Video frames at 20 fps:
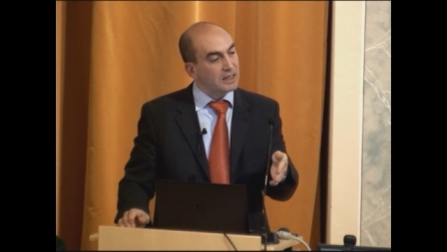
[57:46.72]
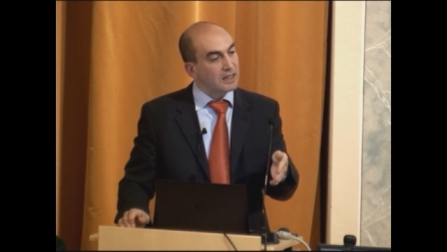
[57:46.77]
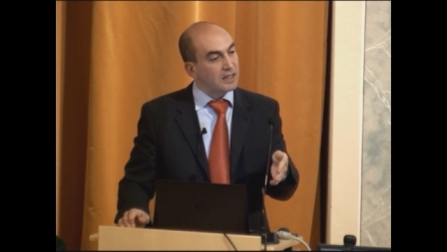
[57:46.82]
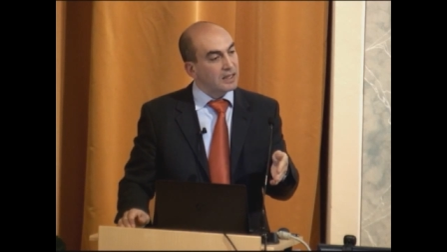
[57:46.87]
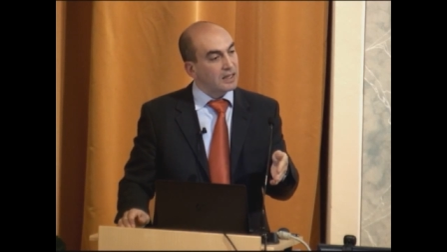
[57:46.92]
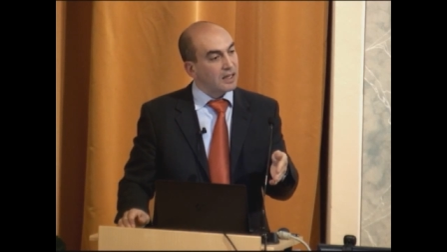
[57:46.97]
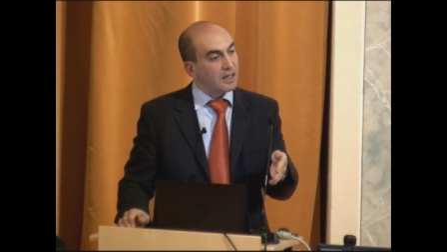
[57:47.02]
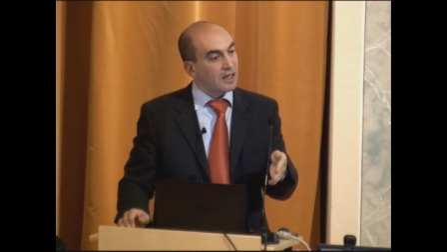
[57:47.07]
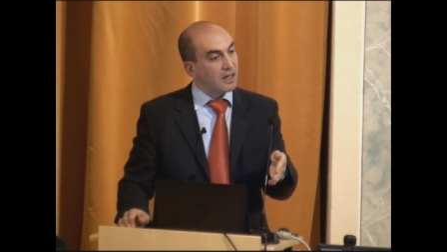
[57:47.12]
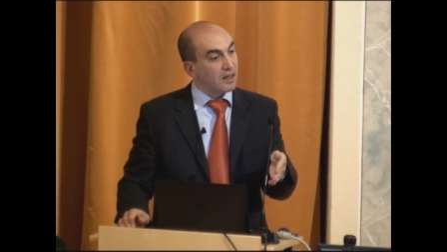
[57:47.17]

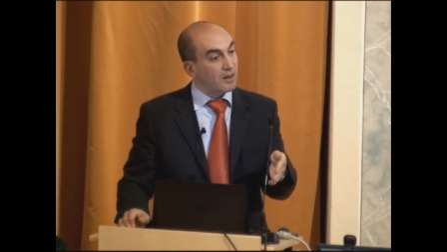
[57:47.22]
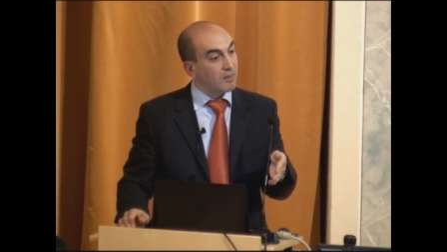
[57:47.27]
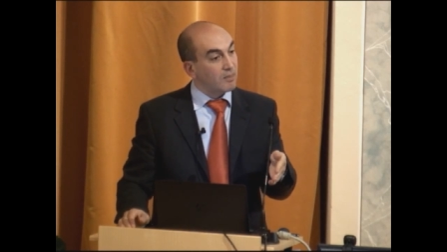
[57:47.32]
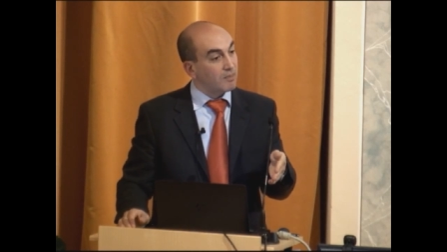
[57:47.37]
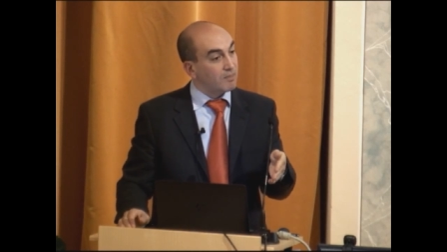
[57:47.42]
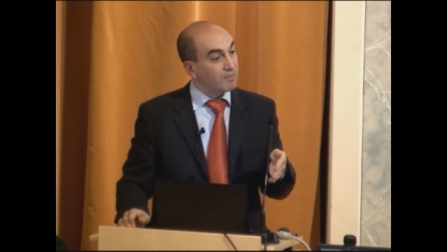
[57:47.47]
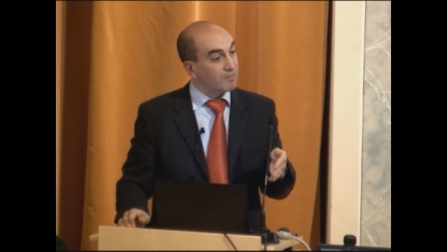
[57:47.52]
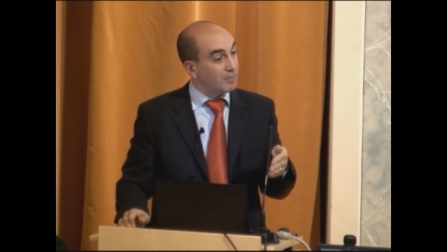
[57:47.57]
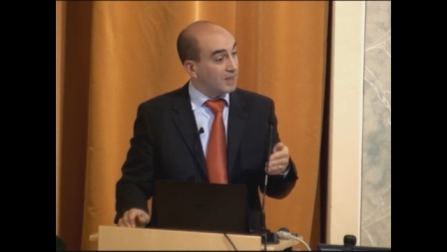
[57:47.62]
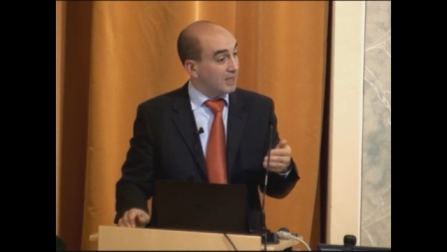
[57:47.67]
Um,
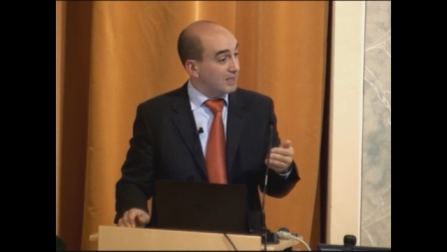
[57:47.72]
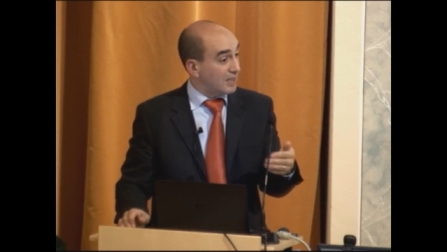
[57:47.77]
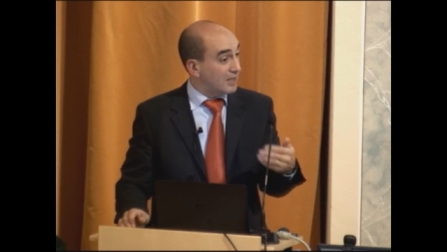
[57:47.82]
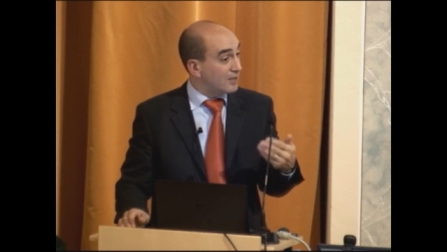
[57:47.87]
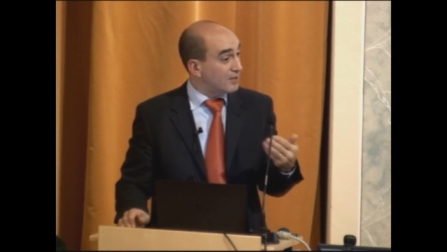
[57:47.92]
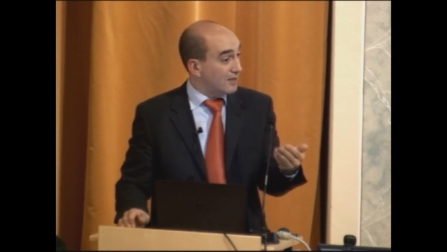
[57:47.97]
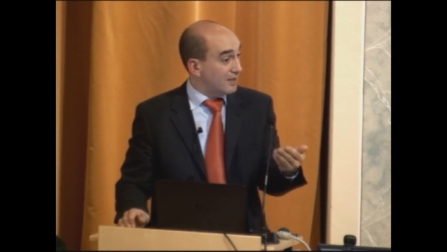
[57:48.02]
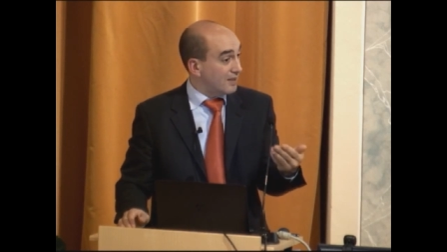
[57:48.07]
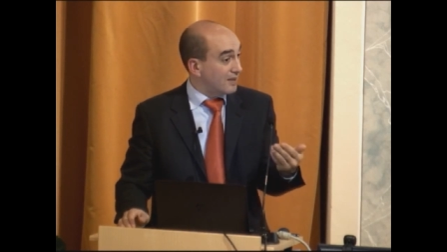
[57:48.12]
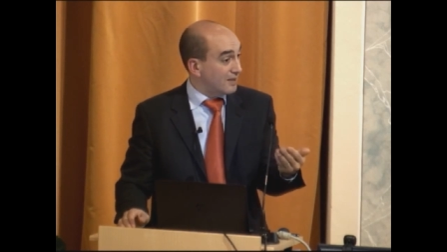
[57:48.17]
but it's
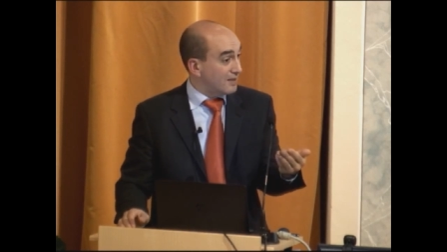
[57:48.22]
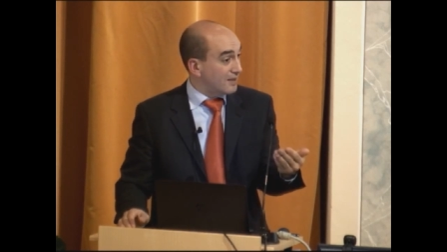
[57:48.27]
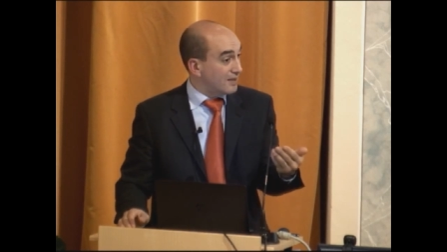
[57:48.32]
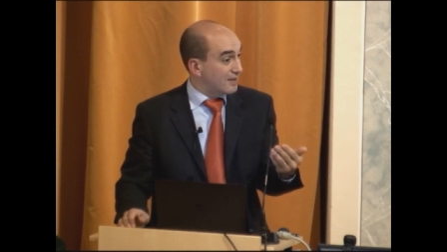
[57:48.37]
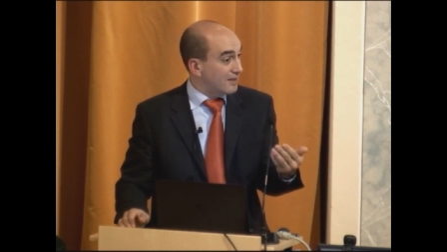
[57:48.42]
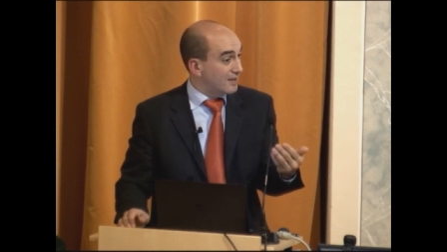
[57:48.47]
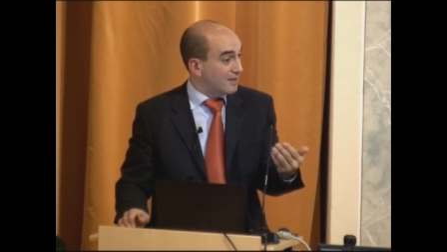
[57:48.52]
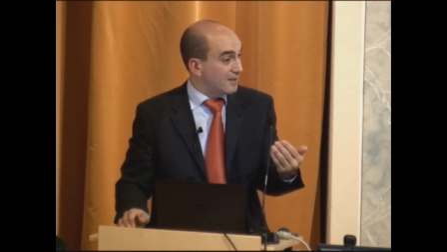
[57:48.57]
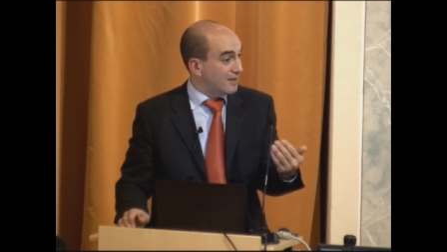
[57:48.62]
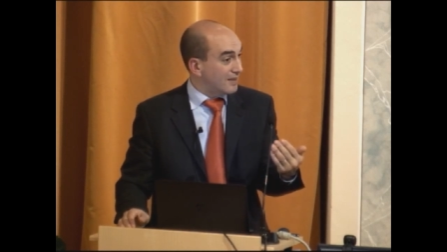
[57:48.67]
interesting
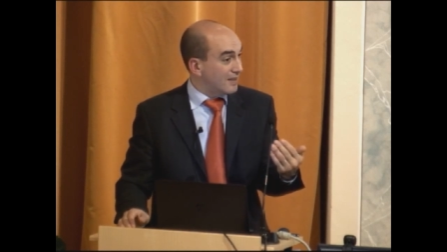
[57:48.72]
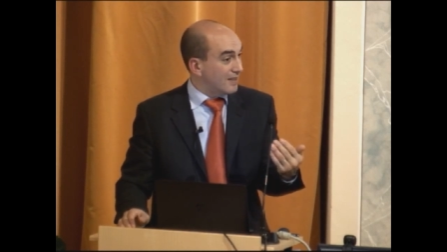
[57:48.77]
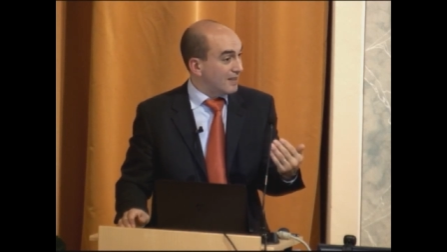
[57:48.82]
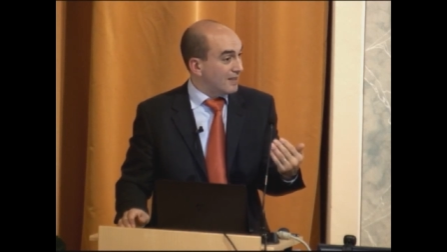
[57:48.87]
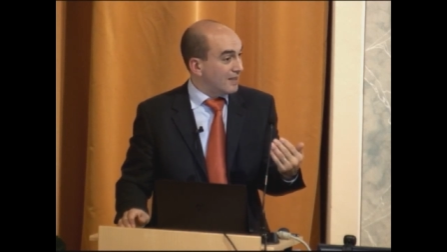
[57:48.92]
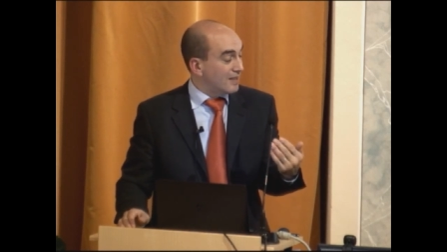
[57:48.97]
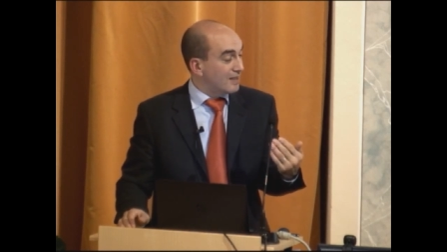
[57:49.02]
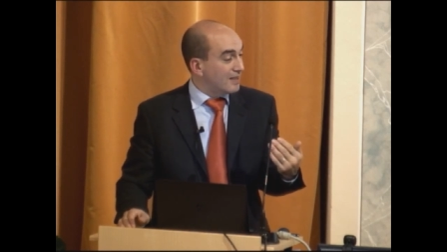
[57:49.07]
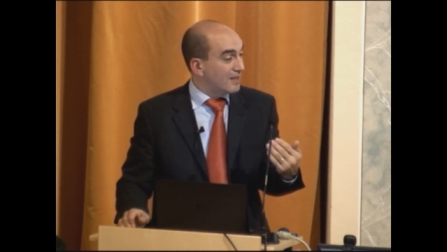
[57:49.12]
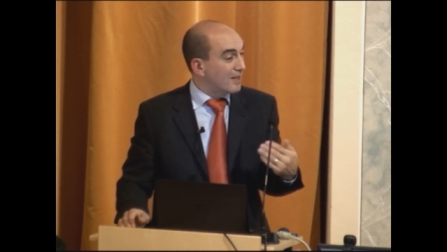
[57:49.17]
because
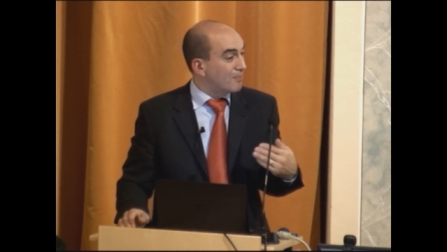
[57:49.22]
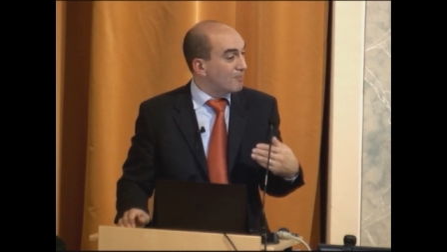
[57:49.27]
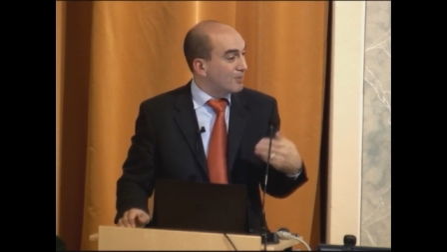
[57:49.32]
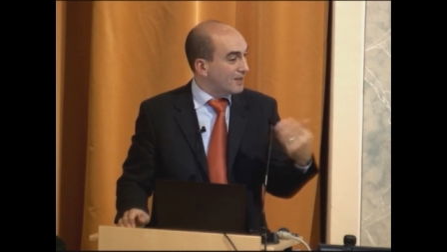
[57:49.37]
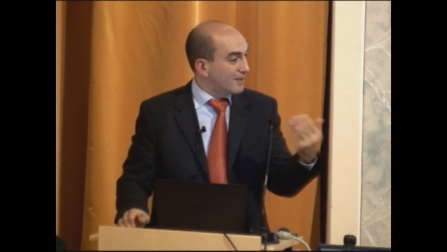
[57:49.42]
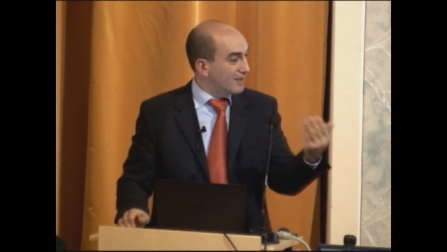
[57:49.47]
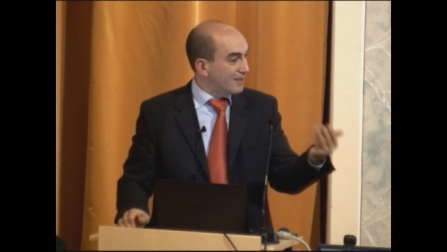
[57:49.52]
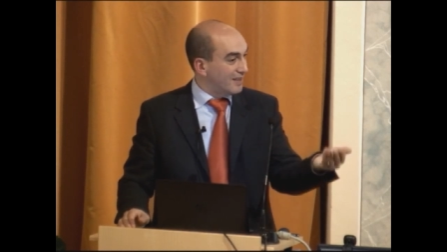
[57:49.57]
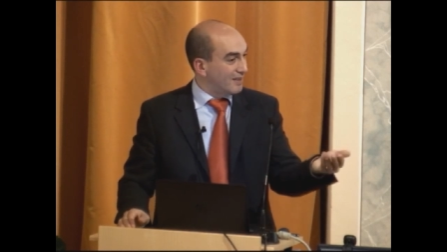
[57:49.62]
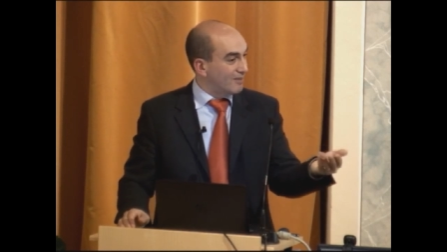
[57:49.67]

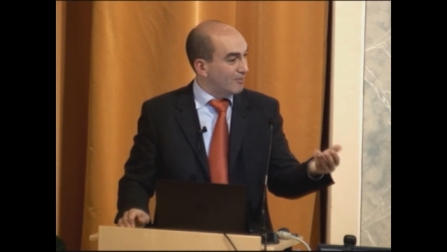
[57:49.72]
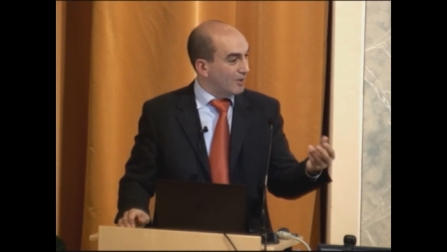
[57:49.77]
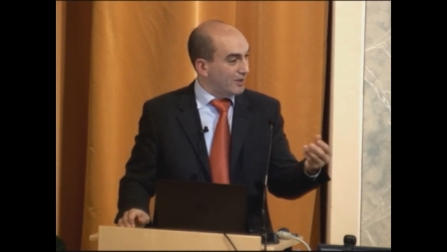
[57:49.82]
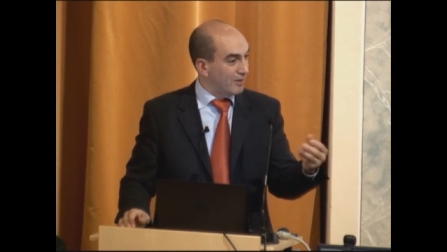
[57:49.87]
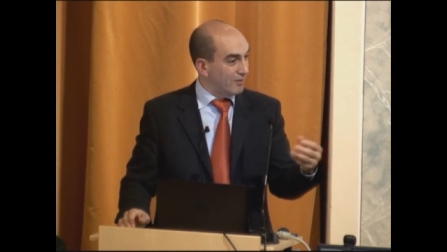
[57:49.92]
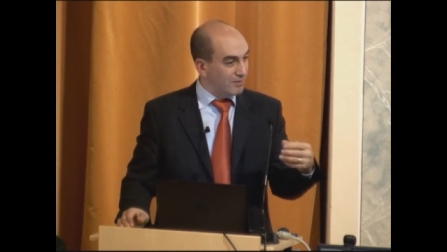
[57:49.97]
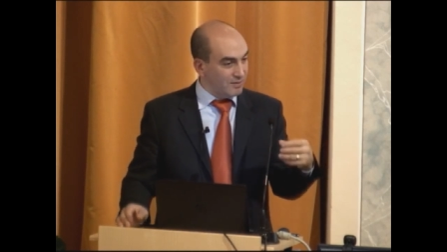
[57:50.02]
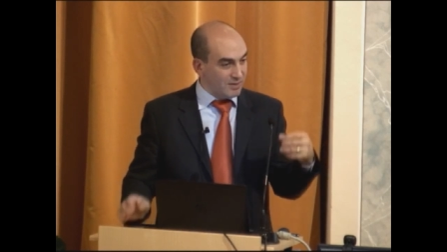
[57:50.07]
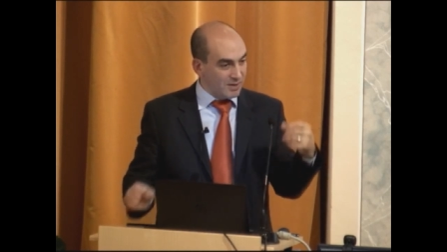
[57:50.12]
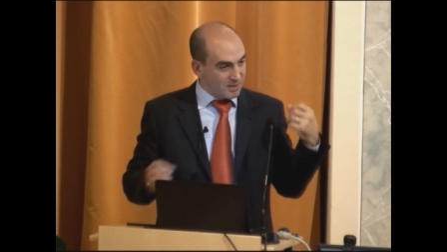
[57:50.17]
typically when you
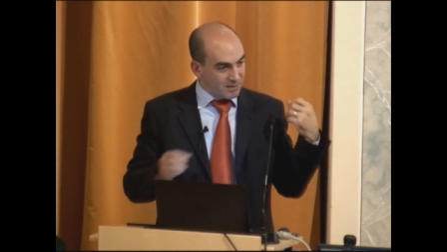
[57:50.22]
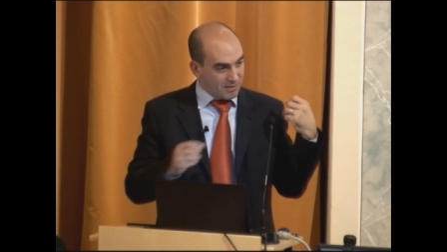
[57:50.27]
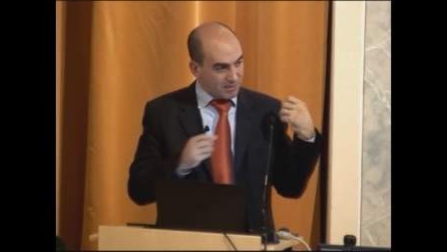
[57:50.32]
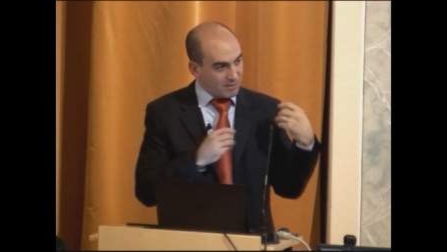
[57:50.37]
just